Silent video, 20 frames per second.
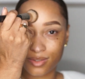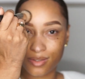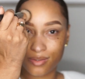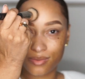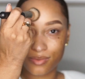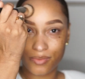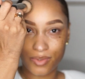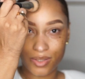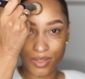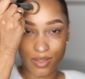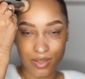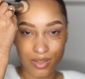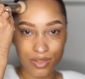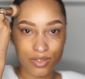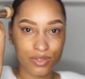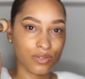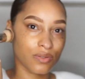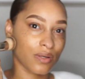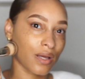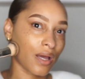So we're
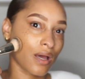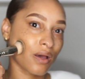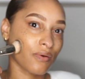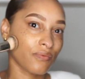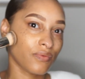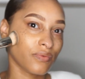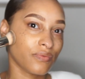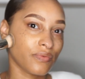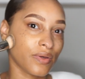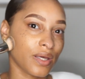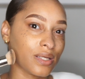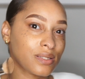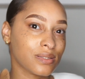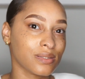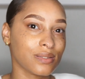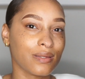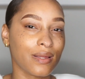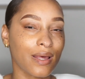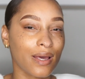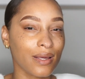gonna do half a
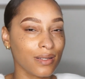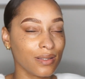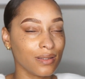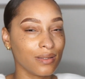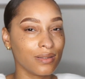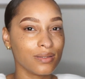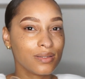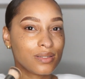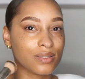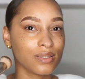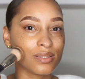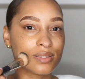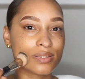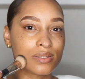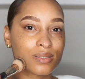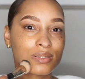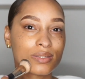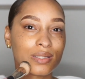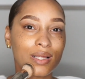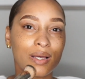face.
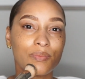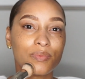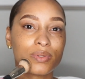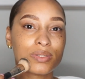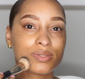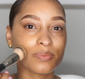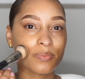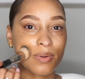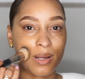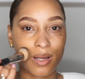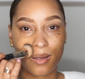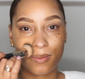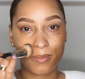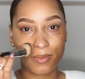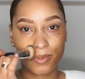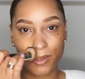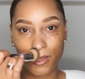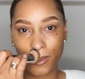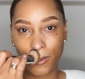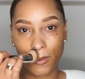That was
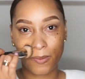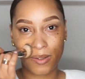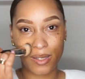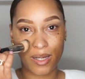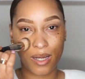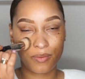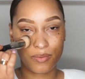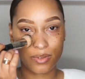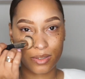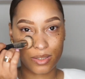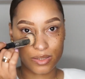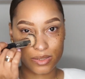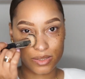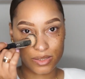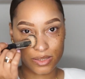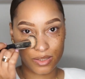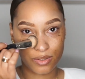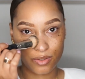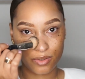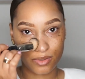probably what I would
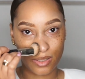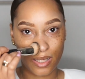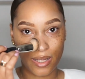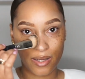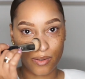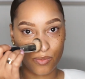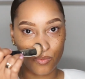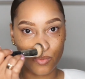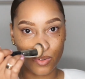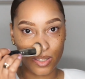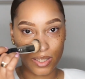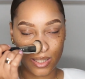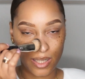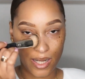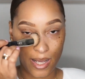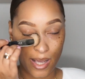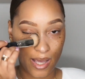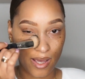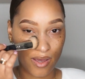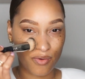consider like
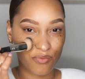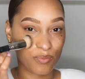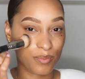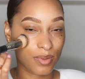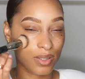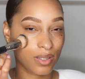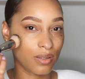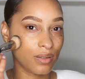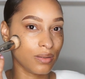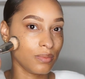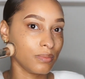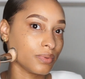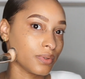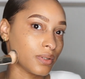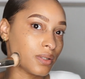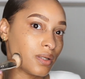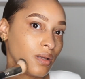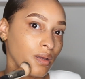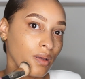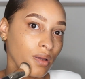1.5 pump
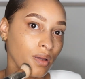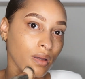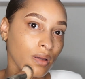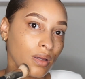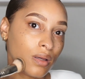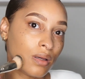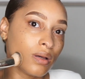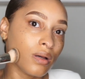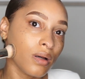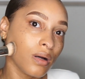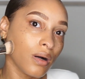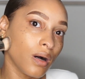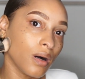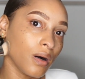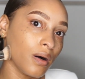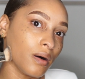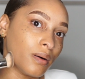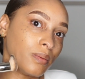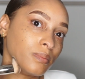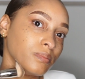
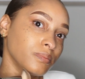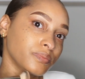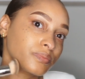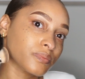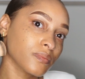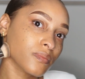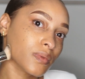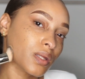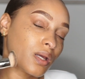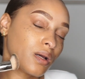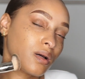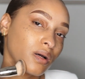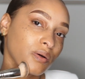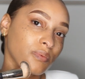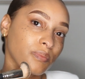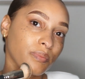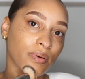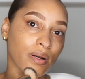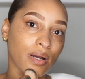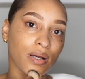
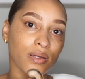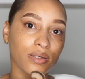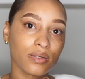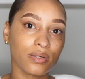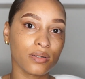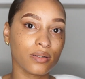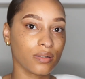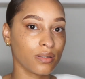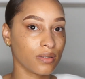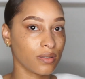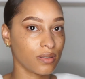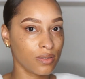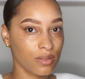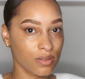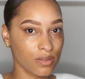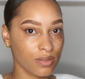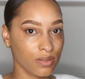of product